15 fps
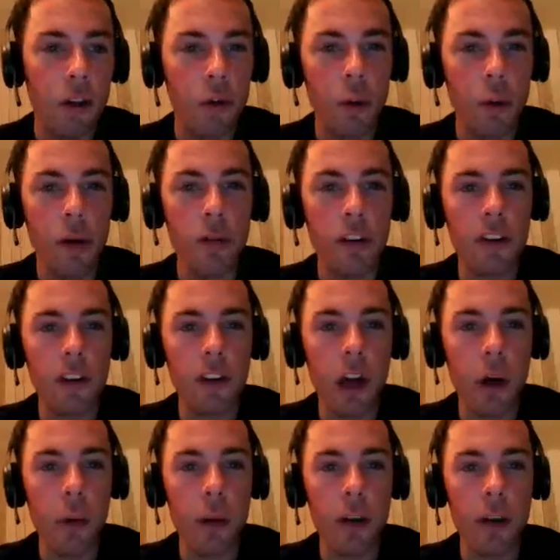Zwift is
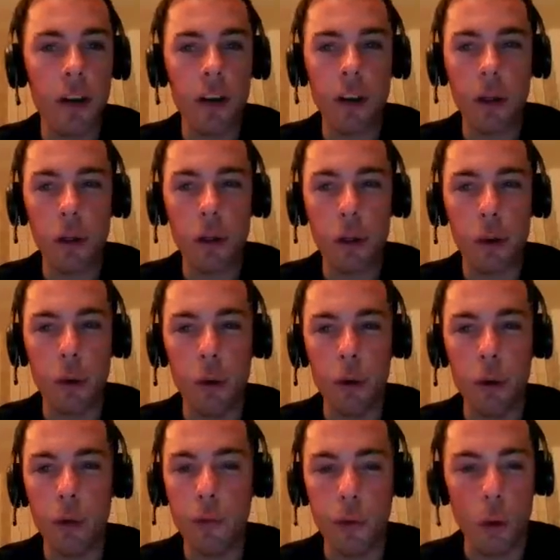now in his
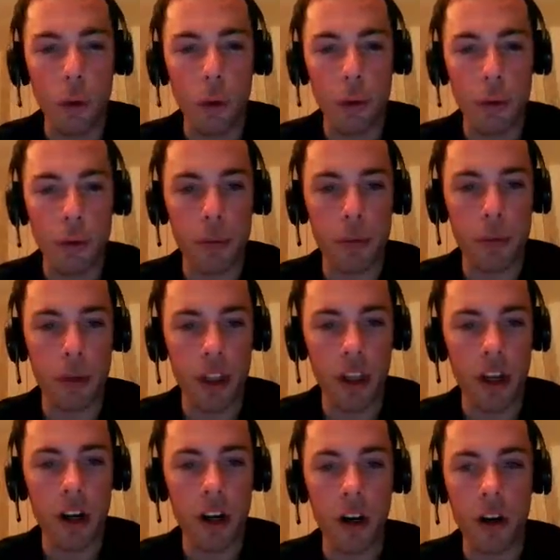third or fourth
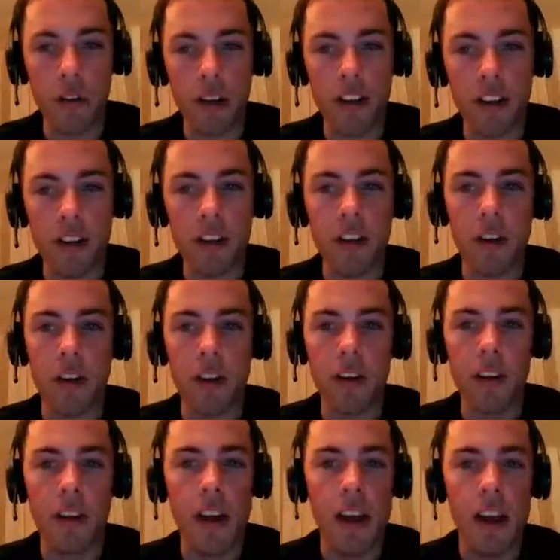year of
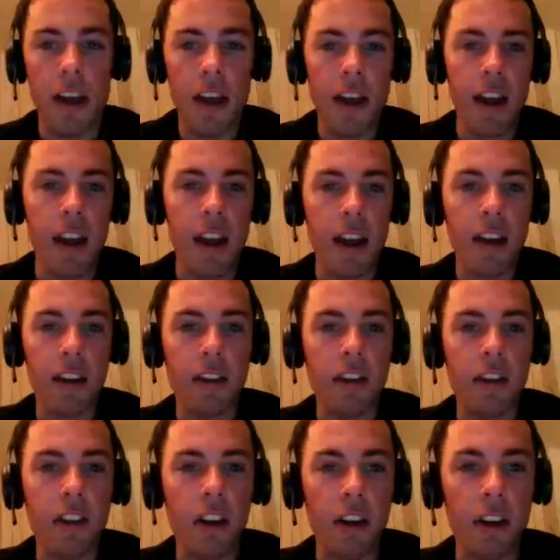existence,
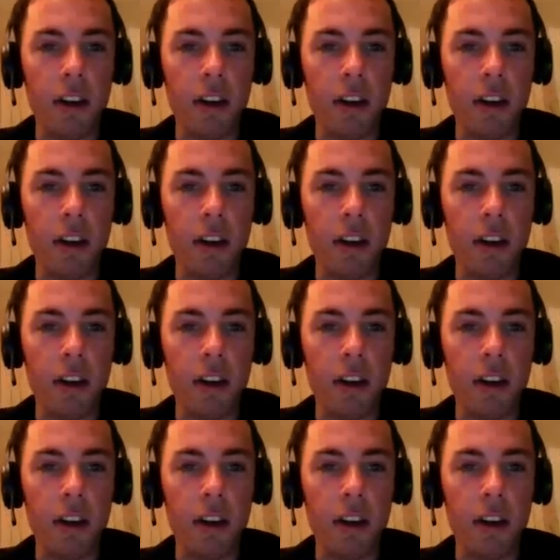and